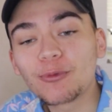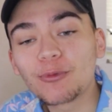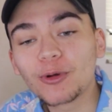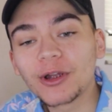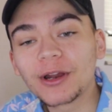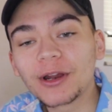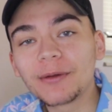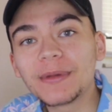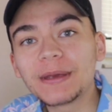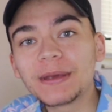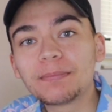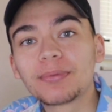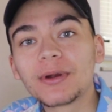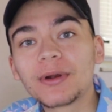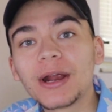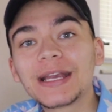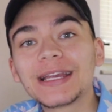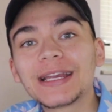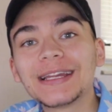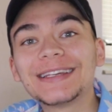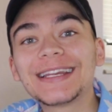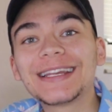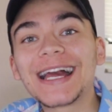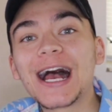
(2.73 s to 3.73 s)
we're going to be
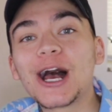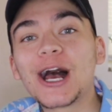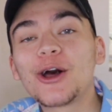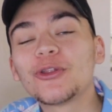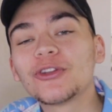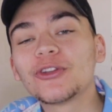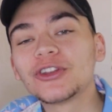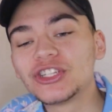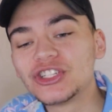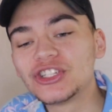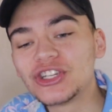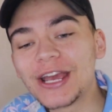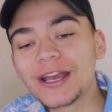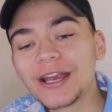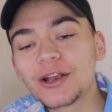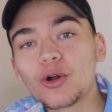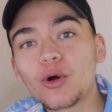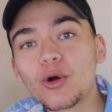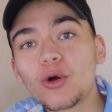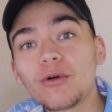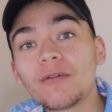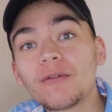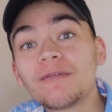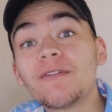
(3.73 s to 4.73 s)
breaking down the J.
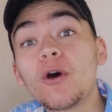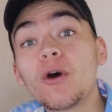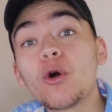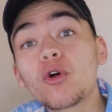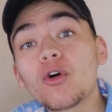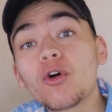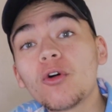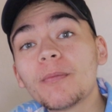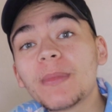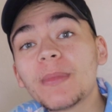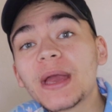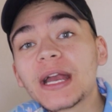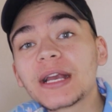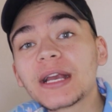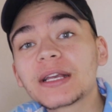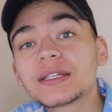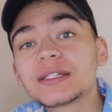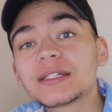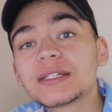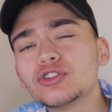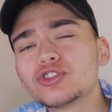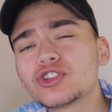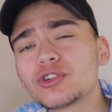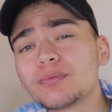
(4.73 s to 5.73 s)
Cole vocal
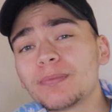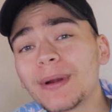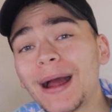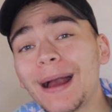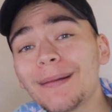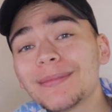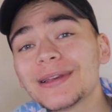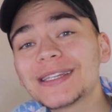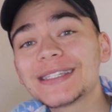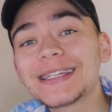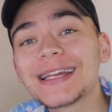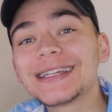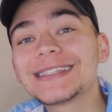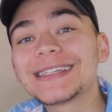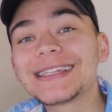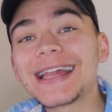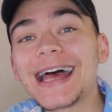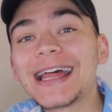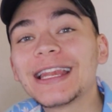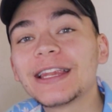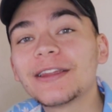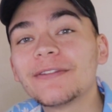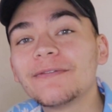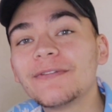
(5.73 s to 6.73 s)
mix. You should probably stay to
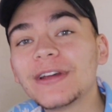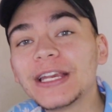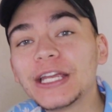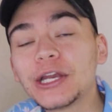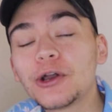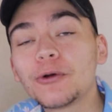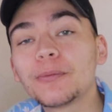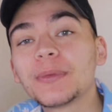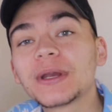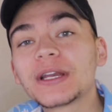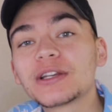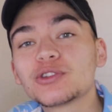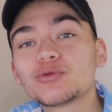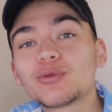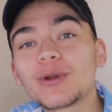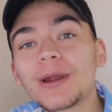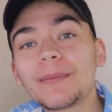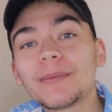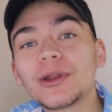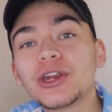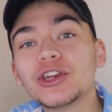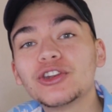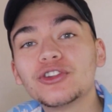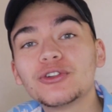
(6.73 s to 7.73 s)
the end of the video because what
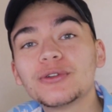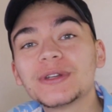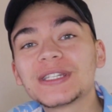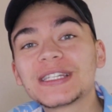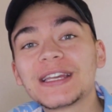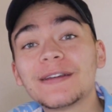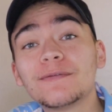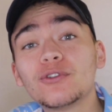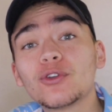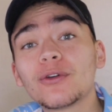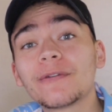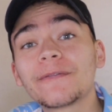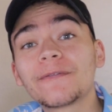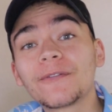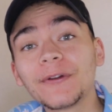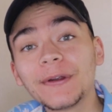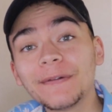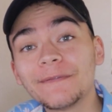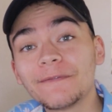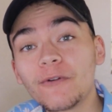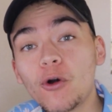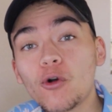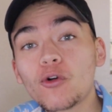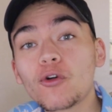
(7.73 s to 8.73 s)
I'm going to do is give you a
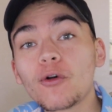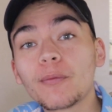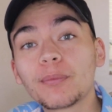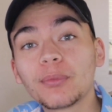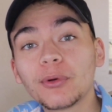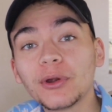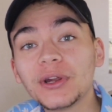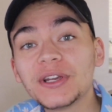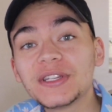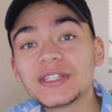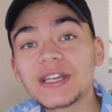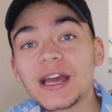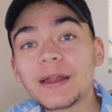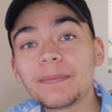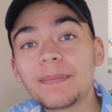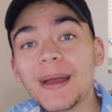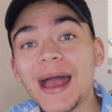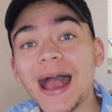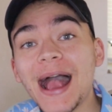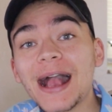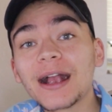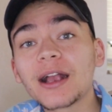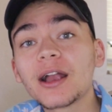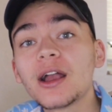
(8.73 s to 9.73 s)
free vocal preset
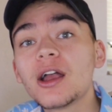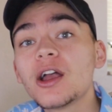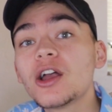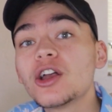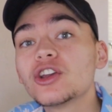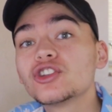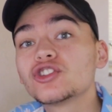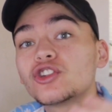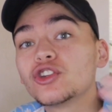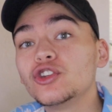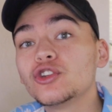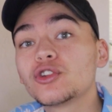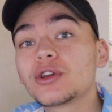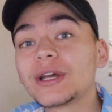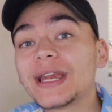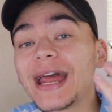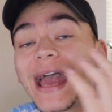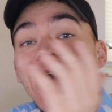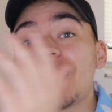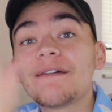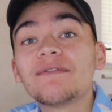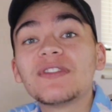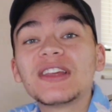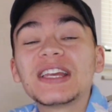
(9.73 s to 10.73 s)
pack so you can
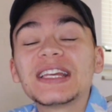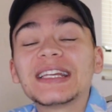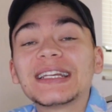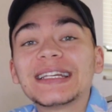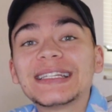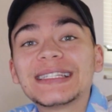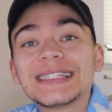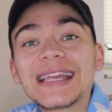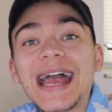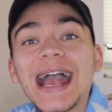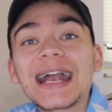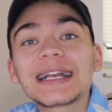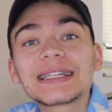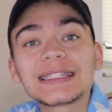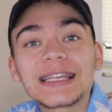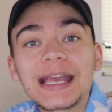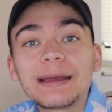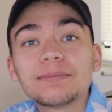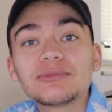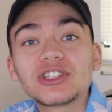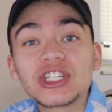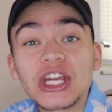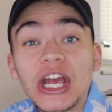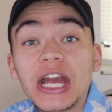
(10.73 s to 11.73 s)
have the exact
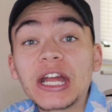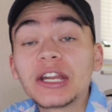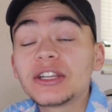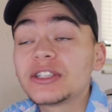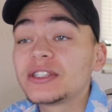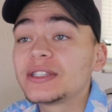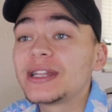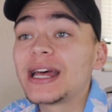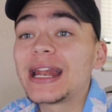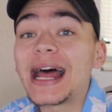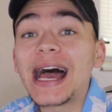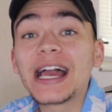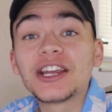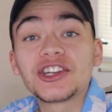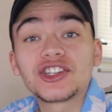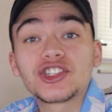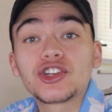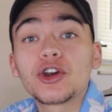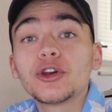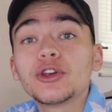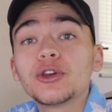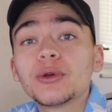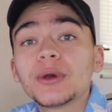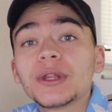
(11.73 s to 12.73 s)
same chains that I
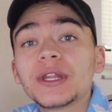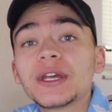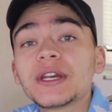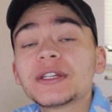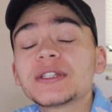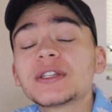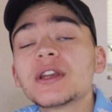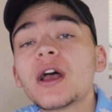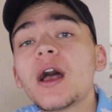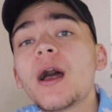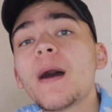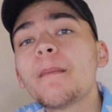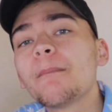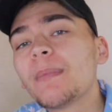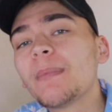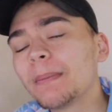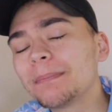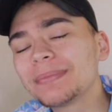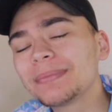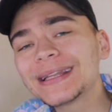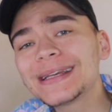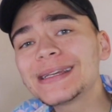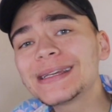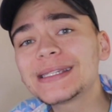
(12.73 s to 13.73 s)
show you in this.
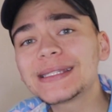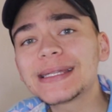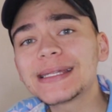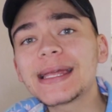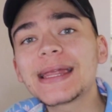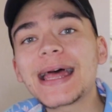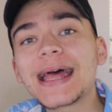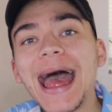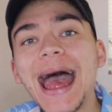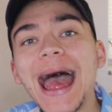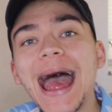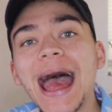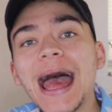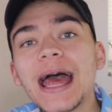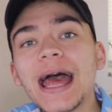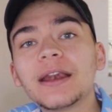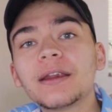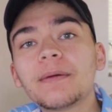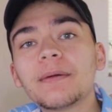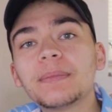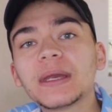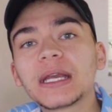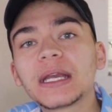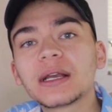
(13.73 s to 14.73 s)
But please stay to the
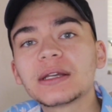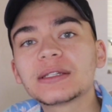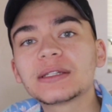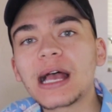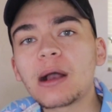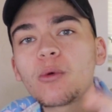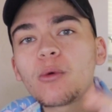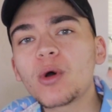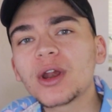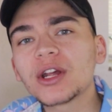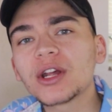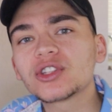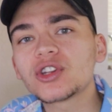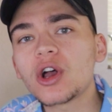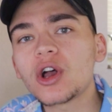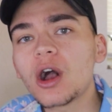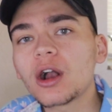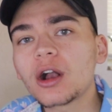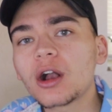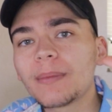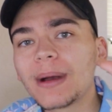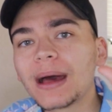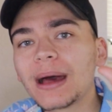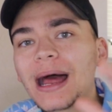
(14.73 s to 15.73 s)
end because I want to
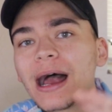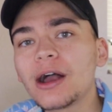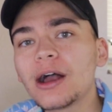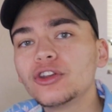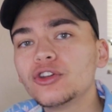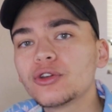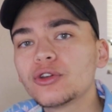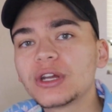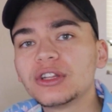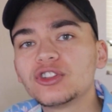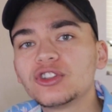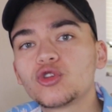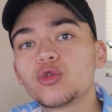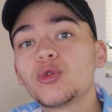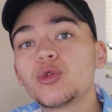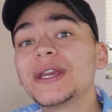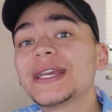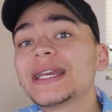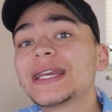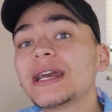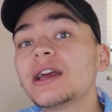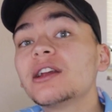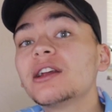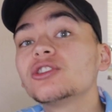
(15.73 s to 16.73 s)
talk about how you can
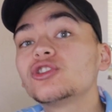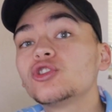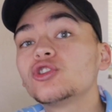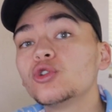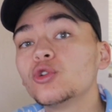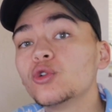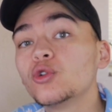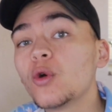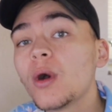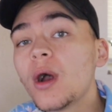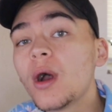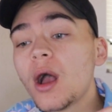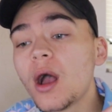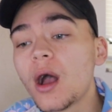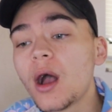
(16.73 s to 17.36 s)
tweak it to